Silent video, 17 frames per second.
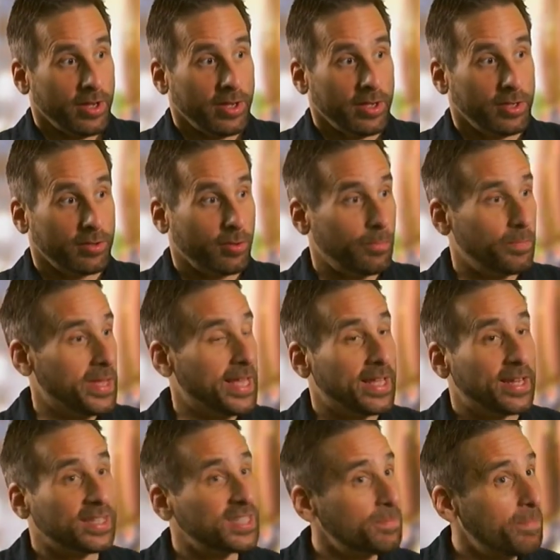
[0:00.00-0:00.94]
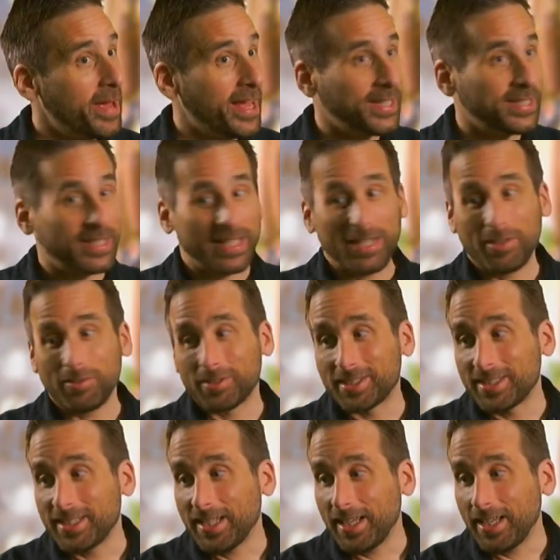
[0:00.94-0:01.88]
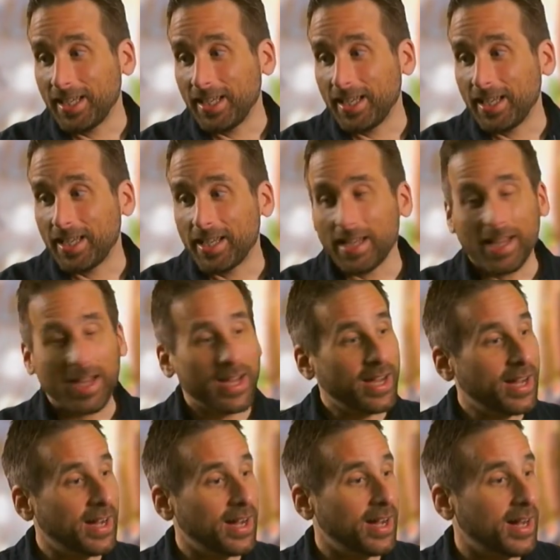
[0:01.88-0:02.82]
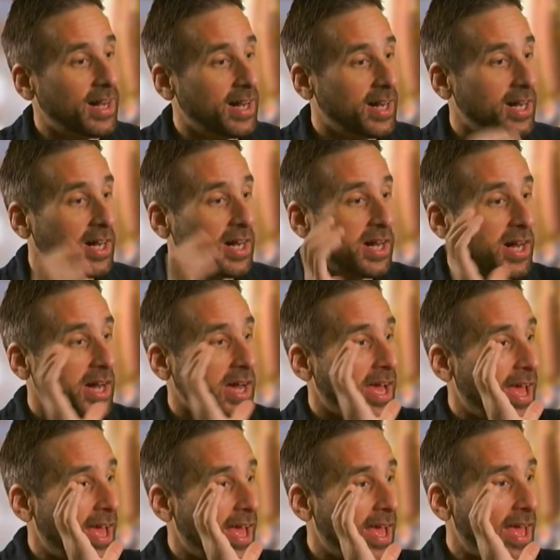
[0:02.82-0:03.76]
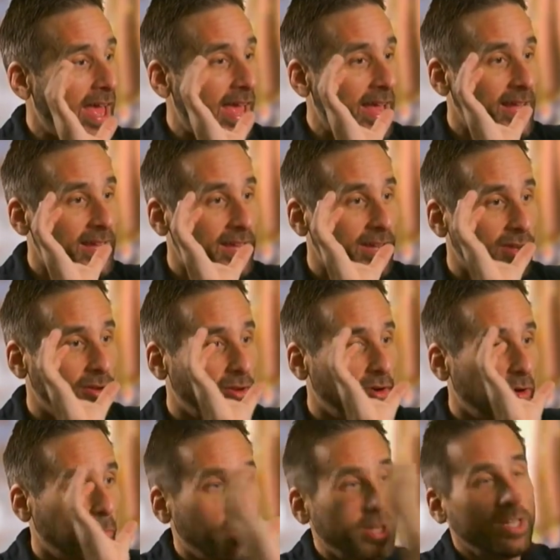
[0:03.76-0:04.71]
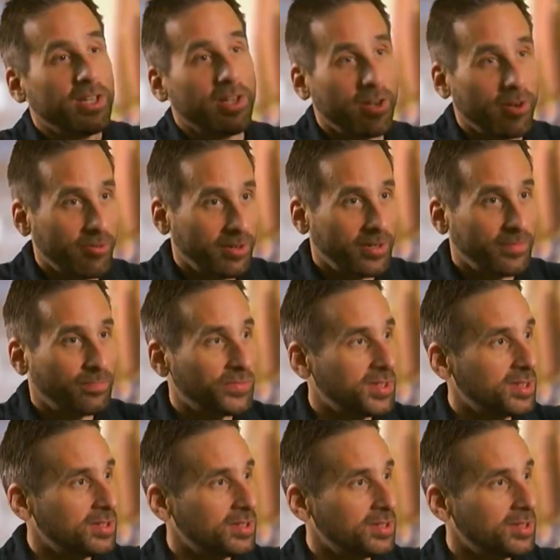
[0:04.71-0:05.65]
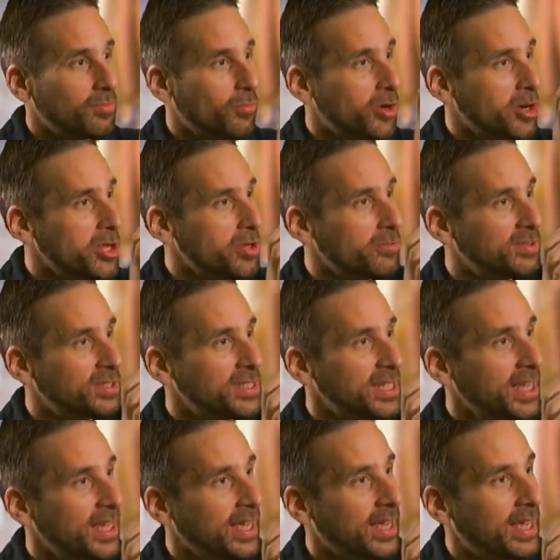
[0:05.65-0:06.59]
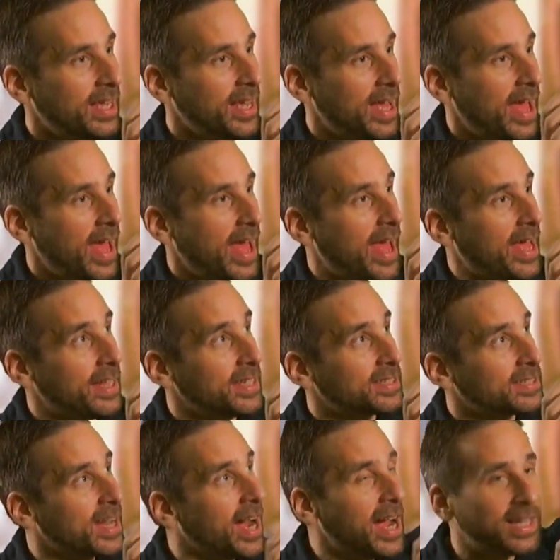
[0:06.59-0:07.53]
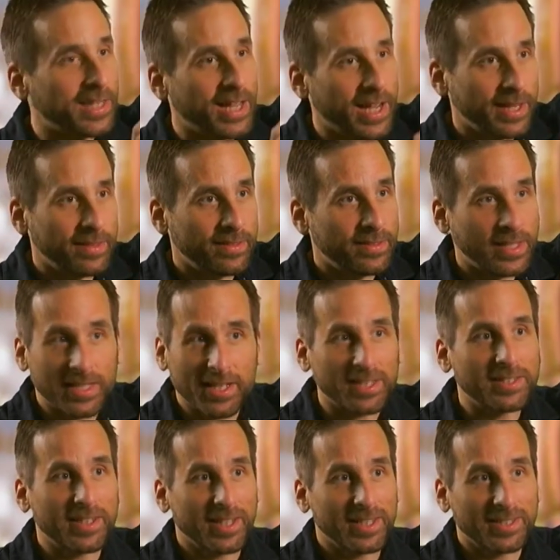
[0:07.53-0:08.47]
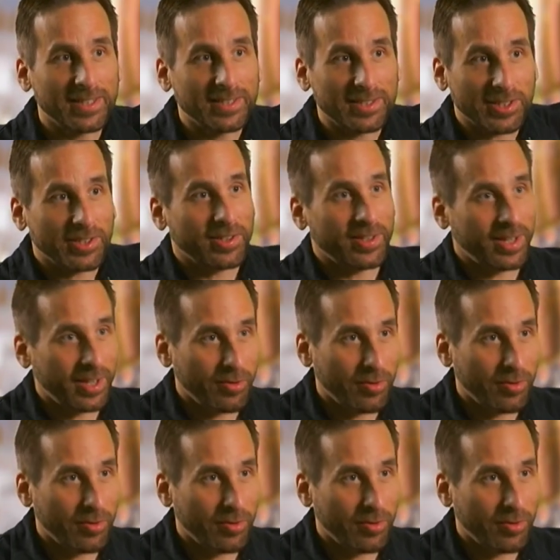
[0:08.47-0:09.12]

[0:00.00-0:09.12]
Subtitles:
you'll be in a space and you'll see a window where you see a skyline that doesn't exist in